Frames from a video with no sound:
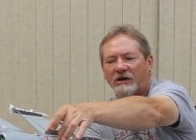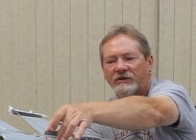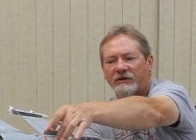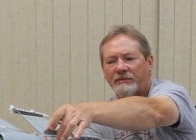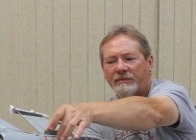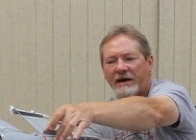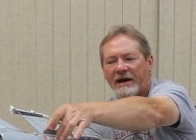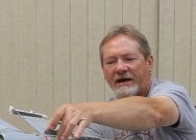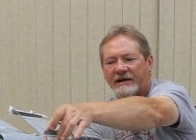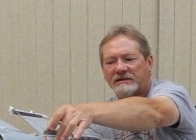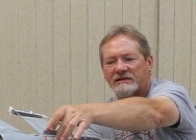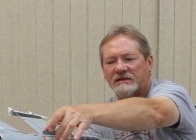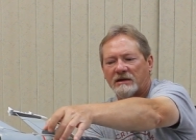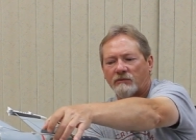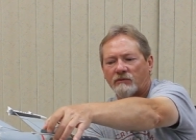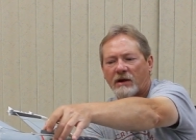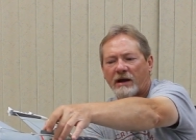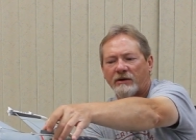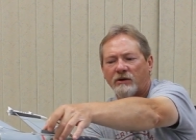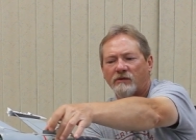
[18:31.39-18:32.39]
back side,
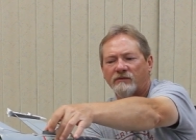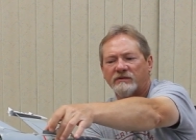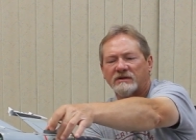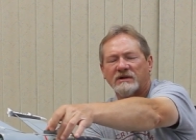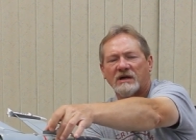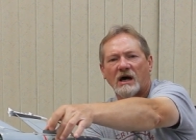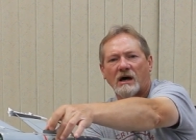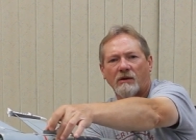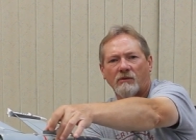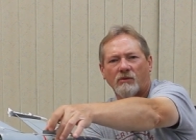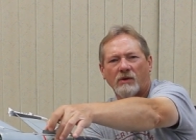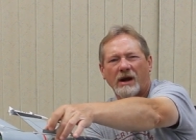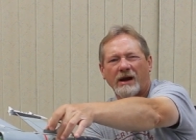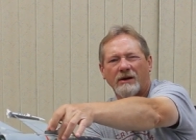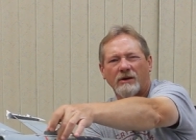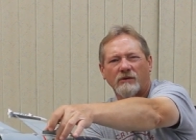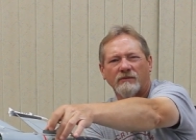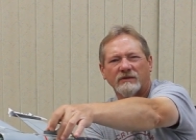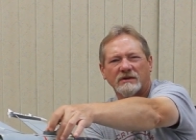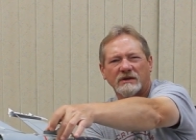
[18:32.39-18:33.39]
right over top
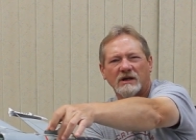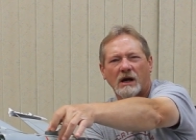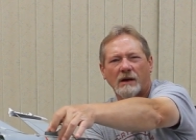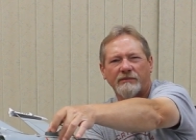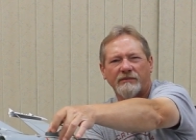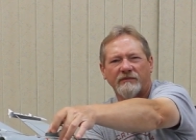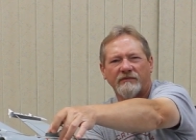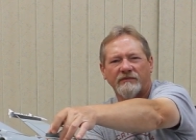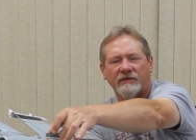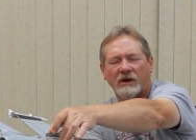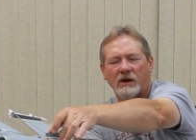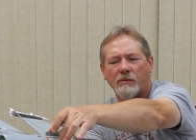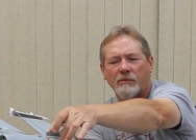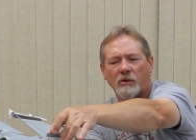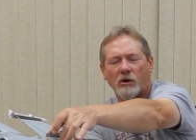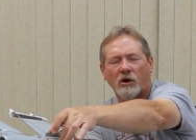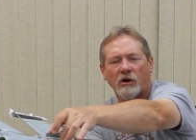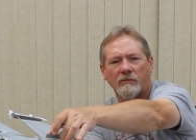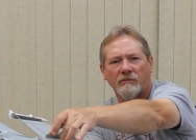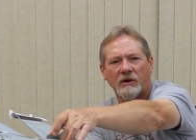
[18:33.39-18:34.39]
of the
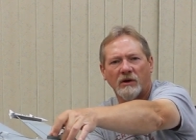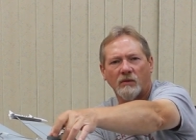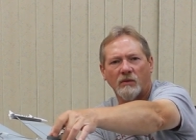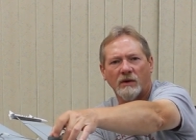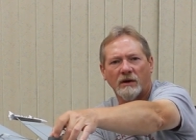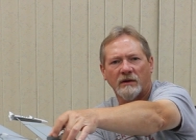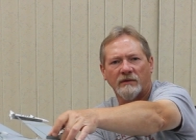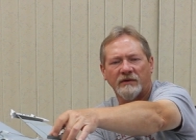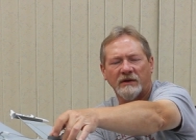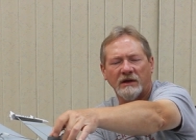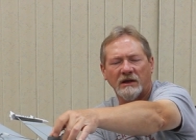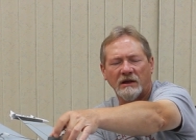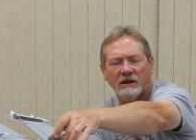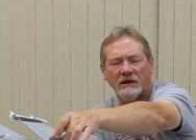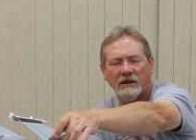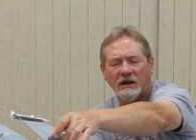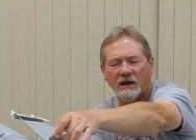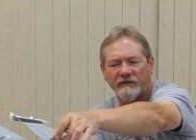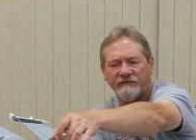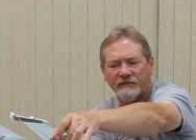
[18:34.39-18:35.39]
compartment where the
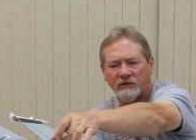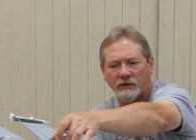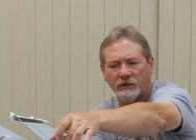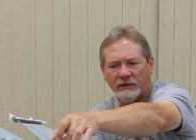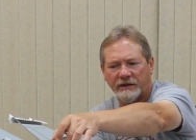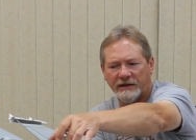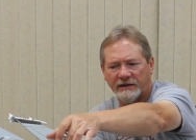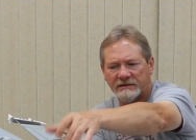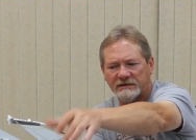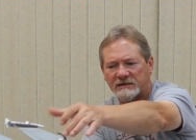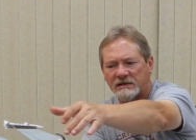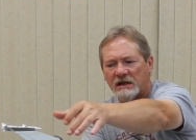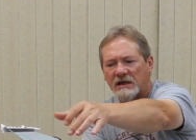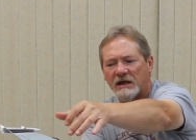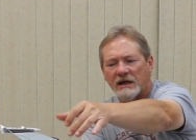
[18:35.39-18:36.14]
EDF unit is.